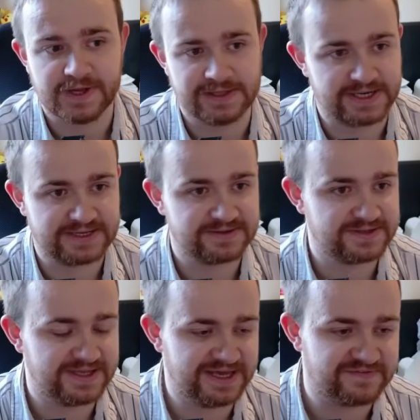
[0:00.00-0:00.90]
Like,
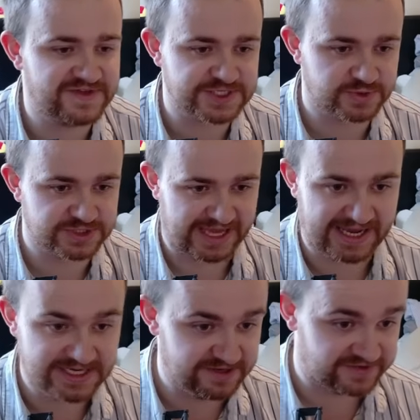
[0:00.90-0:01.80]
if this was
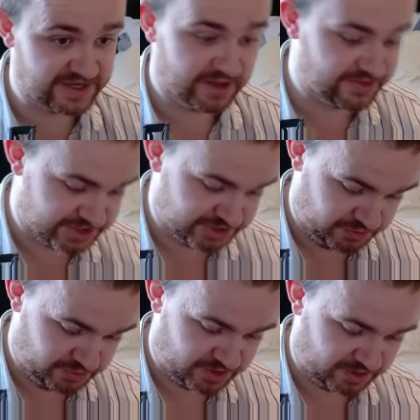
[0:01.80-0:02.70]
any of the other
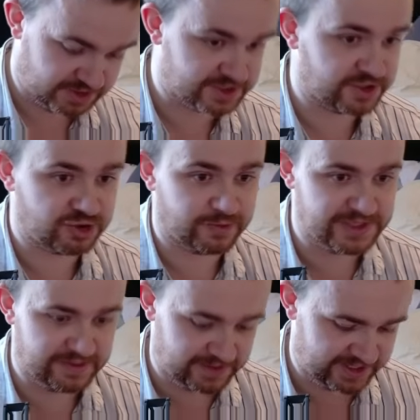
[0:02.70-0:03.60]
2 cards that are
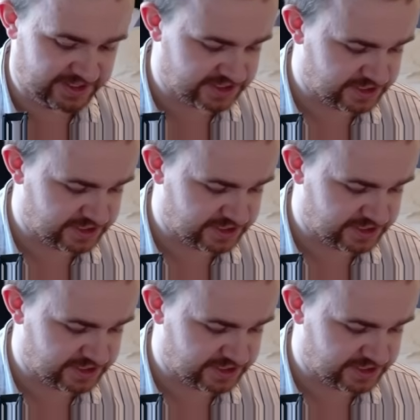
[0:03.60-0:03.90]
commonly played,